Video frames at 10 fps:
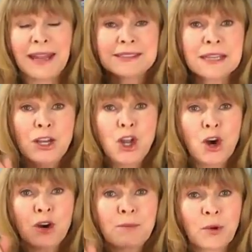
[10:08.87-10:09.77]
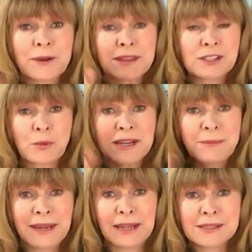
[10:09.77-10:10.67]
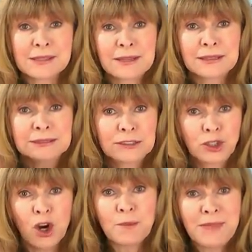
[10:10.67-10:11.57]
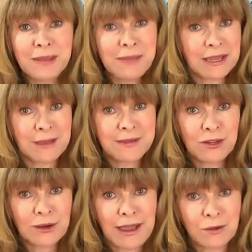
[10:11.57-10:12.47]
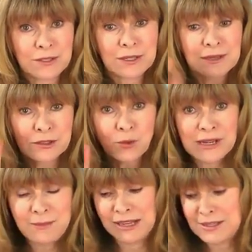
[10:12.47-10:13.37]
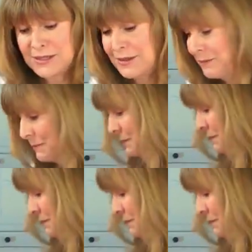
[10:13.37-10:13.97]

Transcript: minutes, no more than 20 minutes. Don't make me come to your house. 20 minutes.